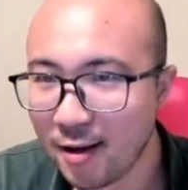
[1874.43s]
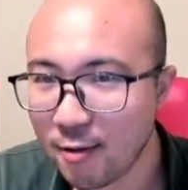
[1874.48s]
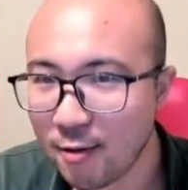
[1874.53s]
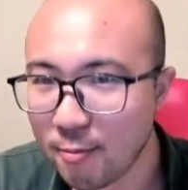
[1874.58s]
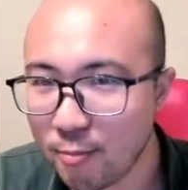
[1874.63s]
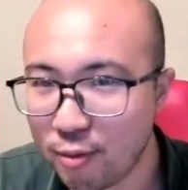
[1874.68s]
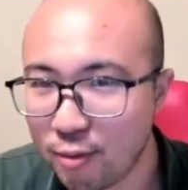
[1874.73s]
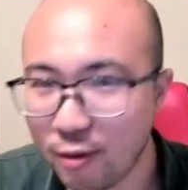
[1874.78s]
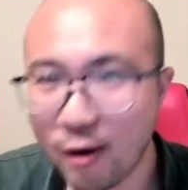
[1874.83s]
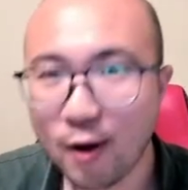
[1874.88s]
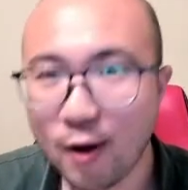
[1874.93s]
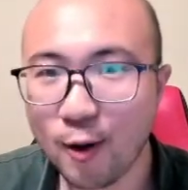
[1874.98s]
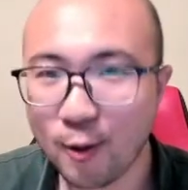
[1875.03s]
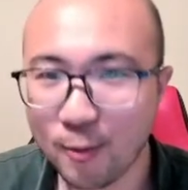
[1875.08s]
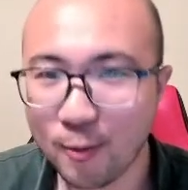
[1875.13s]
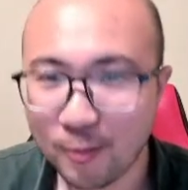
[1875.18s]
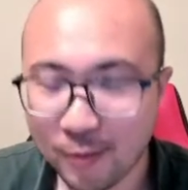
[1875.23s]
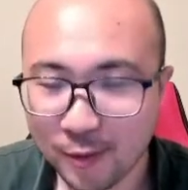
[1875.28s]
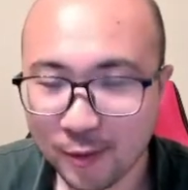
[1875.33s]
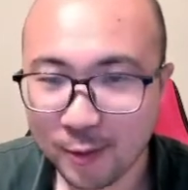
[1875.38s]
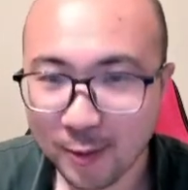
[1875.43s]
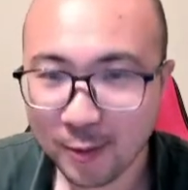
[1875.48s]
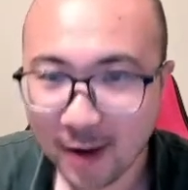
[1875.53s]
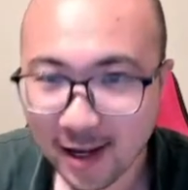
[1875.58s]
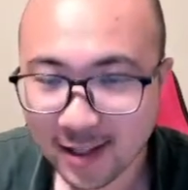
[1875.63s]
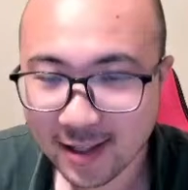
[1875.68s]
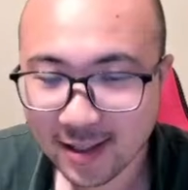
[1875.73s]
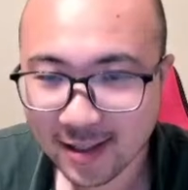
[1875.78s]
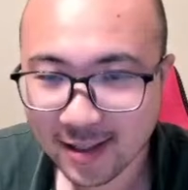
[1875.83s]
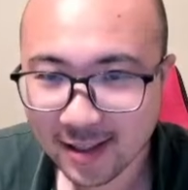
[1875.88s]
probe,
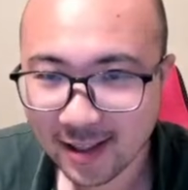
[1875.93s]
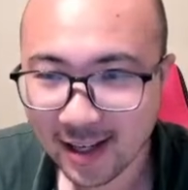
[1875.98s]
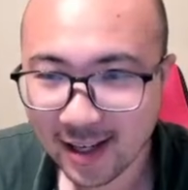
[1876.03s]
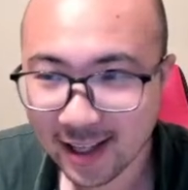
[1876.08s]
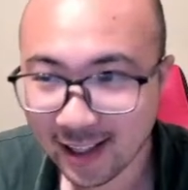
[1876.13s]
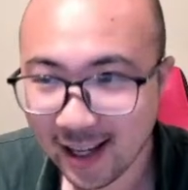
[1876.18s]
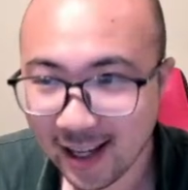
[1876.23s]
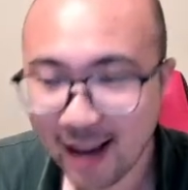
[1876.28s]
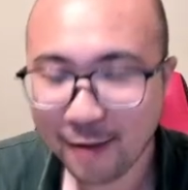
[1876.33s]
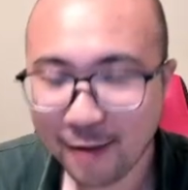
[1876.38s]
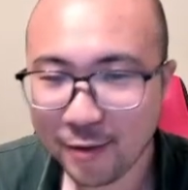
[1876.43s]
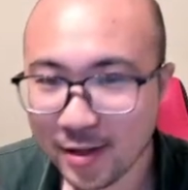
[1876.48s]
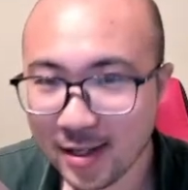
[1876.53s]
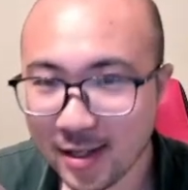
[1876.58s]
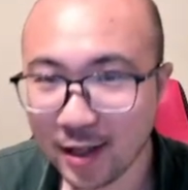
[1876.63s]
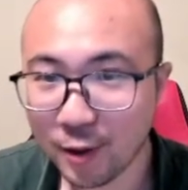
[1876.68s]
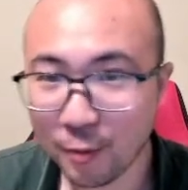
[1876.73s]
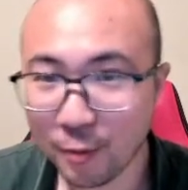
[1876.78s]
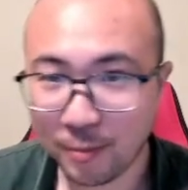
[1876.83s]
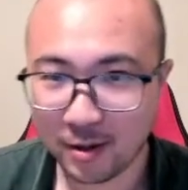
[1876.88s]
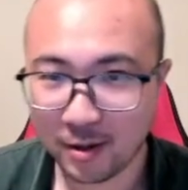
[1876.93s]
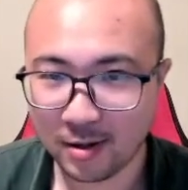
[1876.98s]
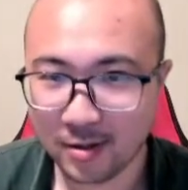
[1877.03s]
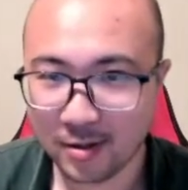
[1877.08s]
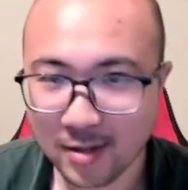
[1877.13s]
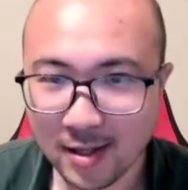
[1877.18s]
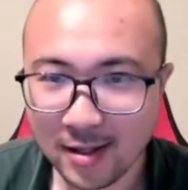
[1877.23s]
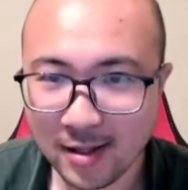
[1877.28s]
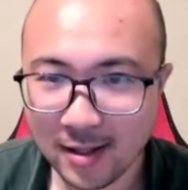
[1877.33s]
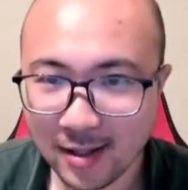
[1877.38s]
right, like every single
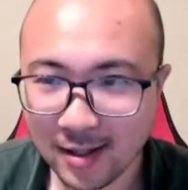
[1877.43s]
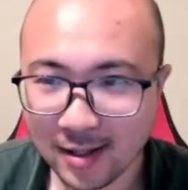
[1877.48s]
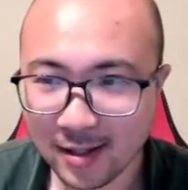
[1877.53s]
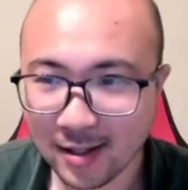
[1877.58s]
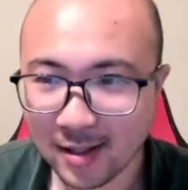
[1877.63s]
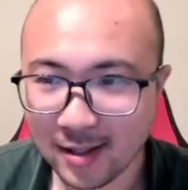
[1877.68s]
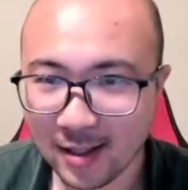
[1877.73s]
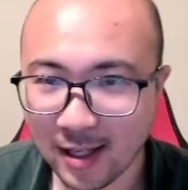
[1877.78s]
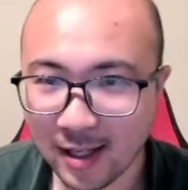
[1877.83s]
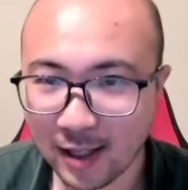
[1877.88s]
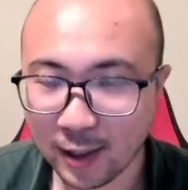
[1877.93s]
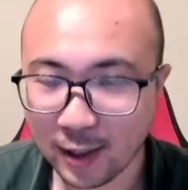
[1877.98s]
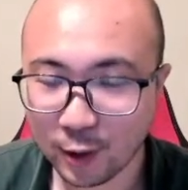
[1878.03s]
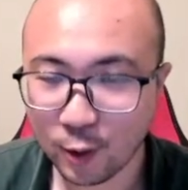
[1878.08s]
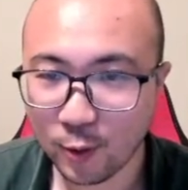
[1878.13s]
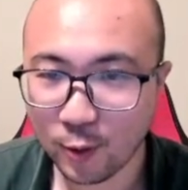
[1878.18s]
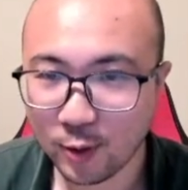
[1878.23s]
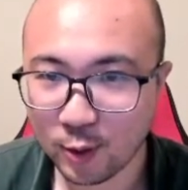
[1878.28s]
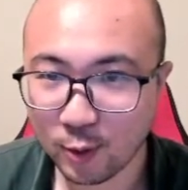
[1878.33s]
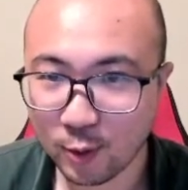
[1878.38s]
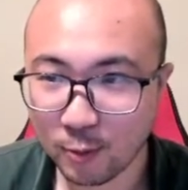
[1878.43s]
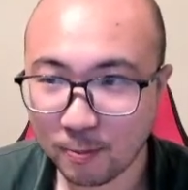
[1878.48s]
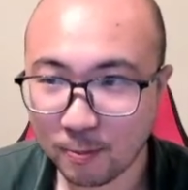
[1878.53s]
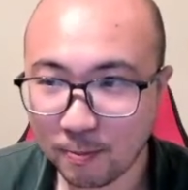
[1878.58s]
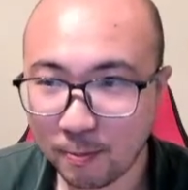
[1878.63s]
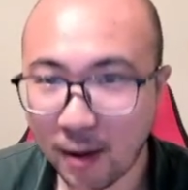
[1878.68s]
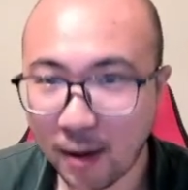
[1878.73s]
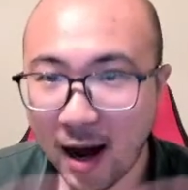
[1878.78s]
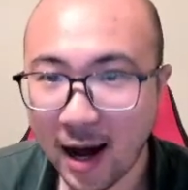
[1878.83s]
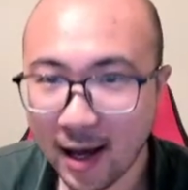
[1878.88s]
person that are going to
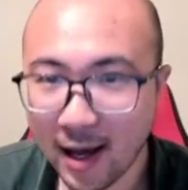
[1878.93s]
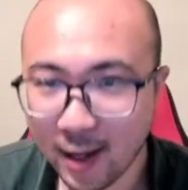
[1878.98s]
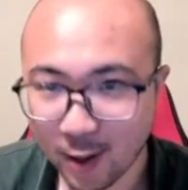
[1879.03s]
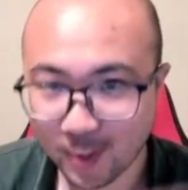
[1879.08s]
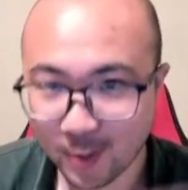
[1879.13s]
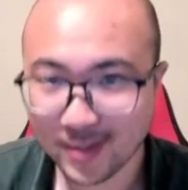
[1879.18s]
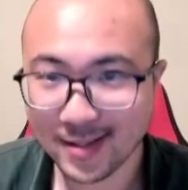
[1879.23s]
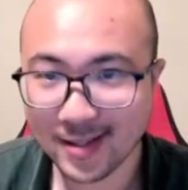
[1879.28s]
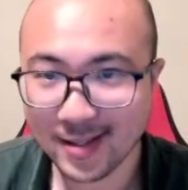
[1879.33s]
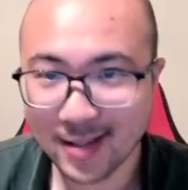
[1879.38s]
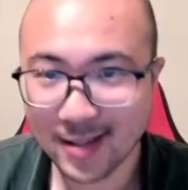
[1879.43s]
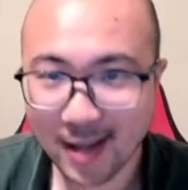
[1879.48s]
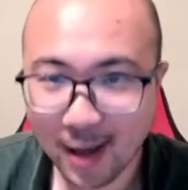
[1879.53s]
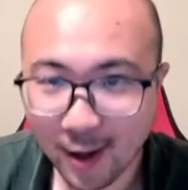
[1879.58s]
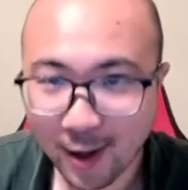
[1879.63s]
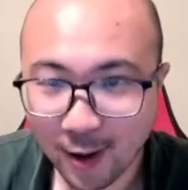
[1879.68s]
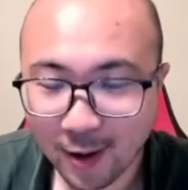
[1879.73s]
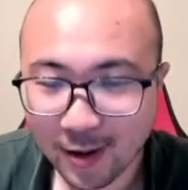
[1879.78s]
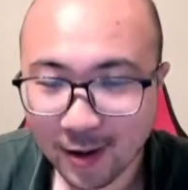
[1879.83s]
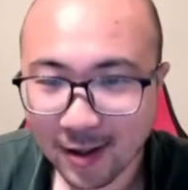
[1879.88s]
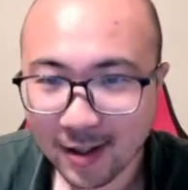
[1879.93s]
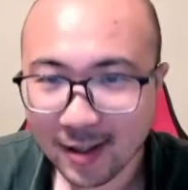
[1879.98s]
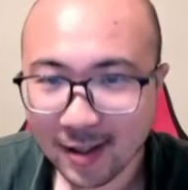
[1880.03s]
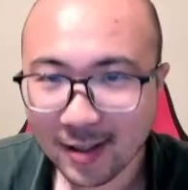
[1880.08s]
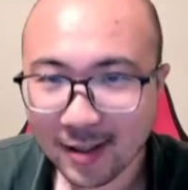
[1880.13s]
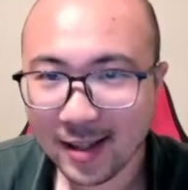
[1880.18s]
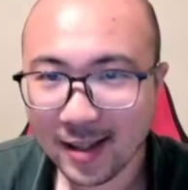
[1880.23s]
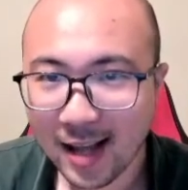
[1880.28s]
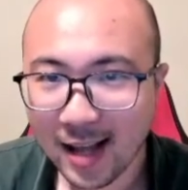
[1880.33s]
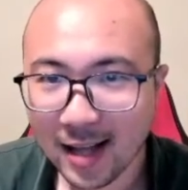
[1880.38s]
buy or sell,
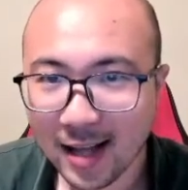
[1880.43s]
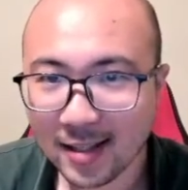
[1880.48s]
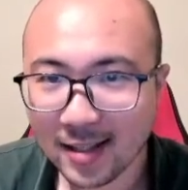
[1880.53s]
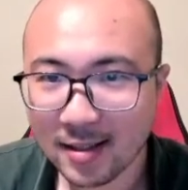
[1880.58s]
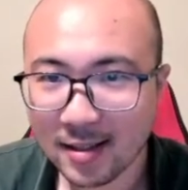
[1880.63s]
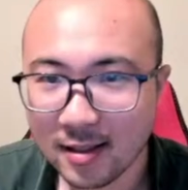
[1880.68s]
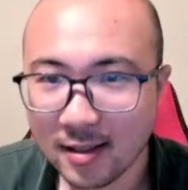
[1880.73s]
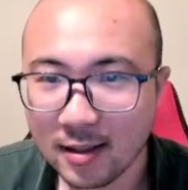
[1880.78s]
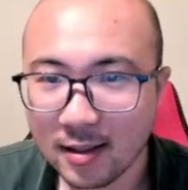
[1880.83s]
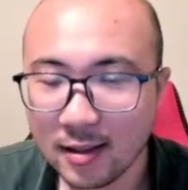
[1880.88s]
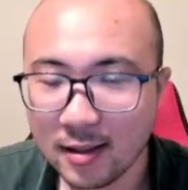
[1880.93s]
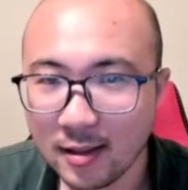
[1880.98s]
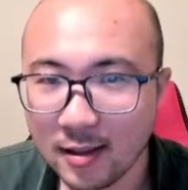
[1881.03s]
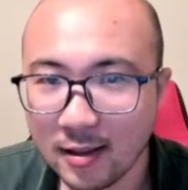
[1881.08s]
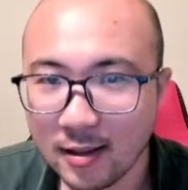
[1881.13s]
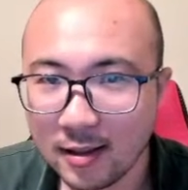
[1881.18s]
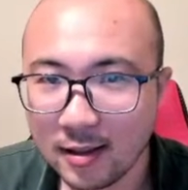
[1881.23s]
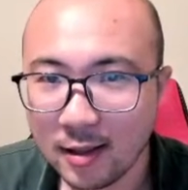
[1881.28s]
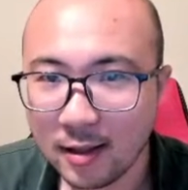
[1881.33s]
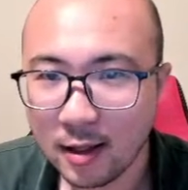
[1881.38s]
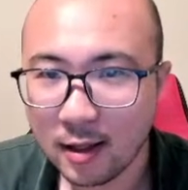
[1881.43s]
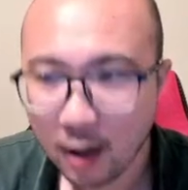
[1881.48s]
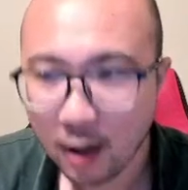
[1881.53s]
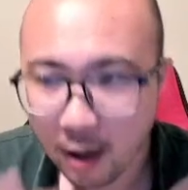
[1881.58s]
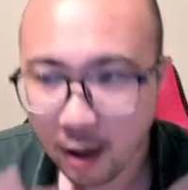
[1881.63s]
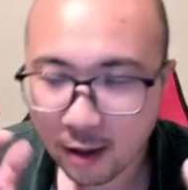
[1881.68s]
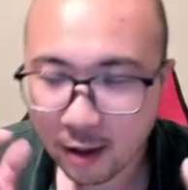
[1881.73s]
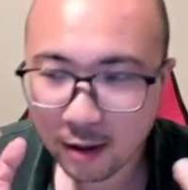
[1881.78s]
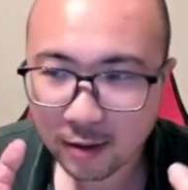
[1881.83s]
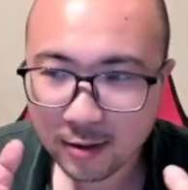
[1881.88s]
that
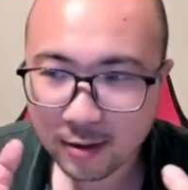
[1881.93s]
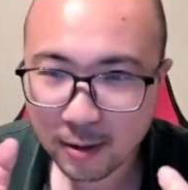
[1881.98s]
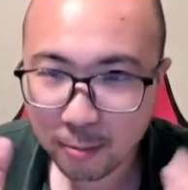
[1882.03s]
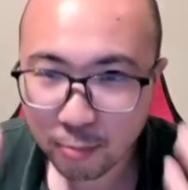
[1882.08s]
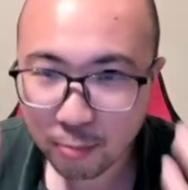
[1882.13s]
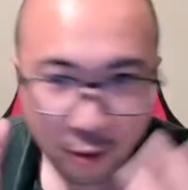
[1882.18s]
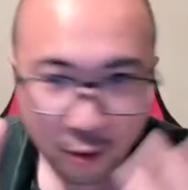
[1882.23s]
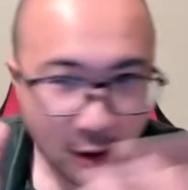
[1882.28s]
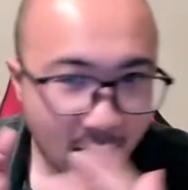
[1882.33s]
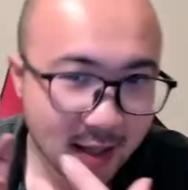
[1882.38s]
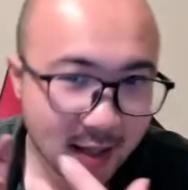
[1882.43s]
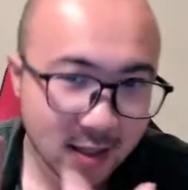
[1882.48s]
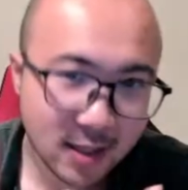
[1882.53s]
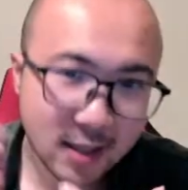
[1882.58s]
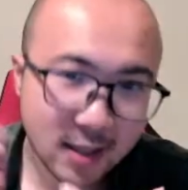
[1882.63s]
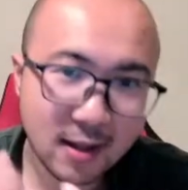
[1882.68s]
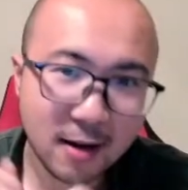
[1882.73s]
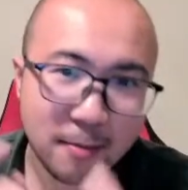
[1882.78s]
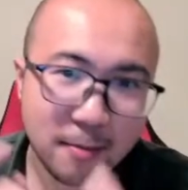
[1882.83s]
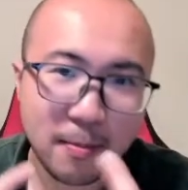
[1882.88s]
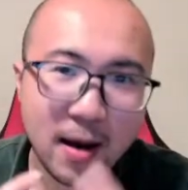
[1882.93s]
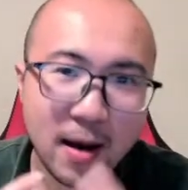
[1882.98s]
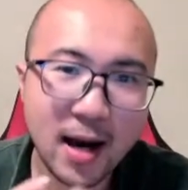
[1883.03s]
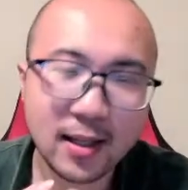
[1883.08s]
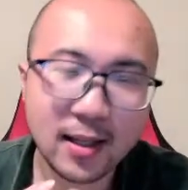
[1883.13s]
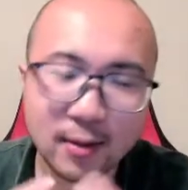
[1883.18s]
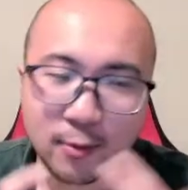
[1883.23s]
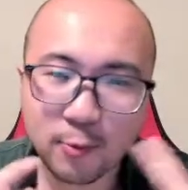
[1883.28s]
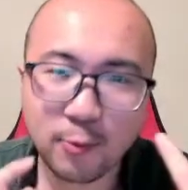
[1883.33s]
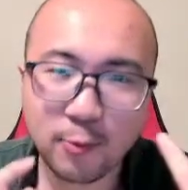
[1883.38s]
the price in their
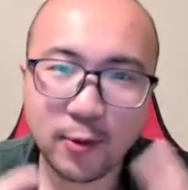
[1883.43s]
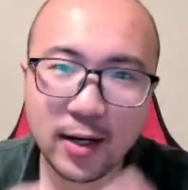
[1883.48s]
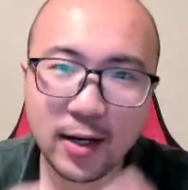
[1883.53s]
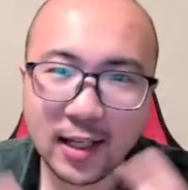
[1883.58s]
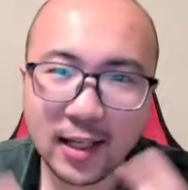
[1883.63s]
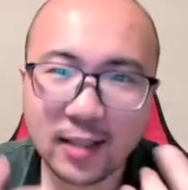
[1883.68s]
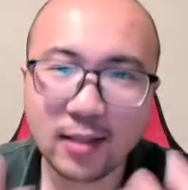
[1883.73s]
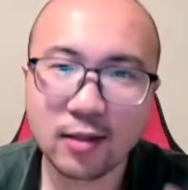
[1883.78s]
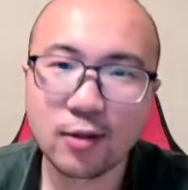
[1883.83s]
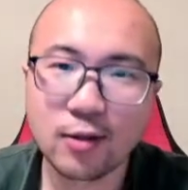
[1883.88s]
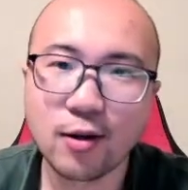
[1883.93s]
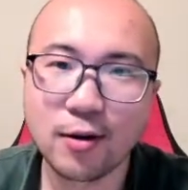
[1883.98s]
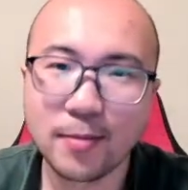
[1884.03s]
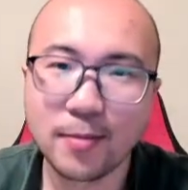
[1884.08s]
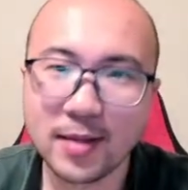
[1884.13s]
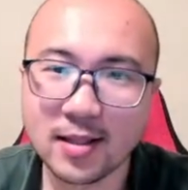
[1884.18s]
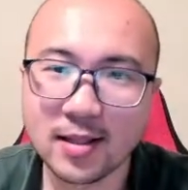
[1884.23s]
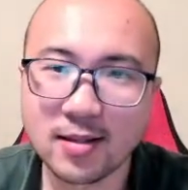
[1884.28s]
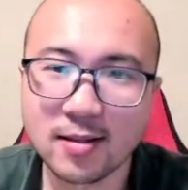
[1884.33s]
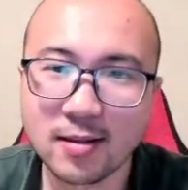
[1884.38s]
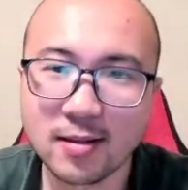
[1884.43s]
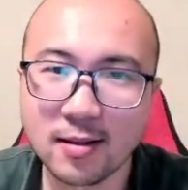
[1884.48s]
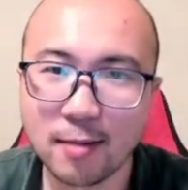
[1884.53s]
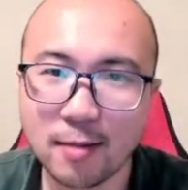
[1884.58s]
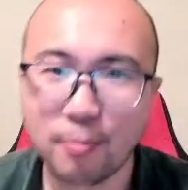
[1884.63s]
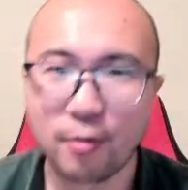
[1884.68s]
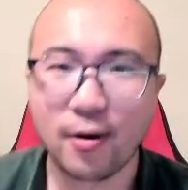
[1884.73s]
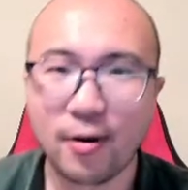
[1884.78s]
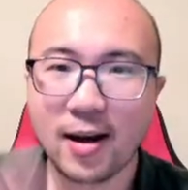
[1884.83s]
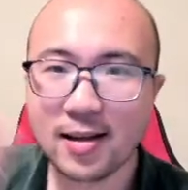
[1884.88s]
mind really determines the
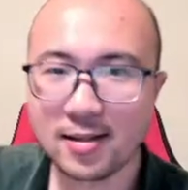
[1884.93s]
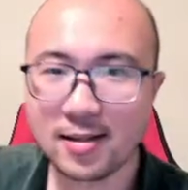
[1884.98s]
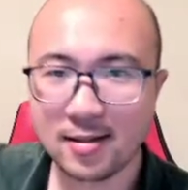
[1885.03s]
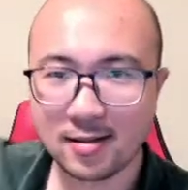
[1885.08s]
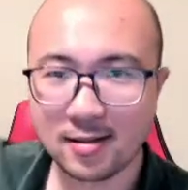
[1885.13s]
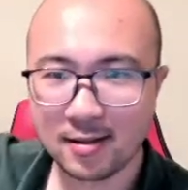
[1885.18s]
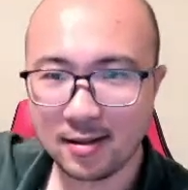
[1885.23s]
price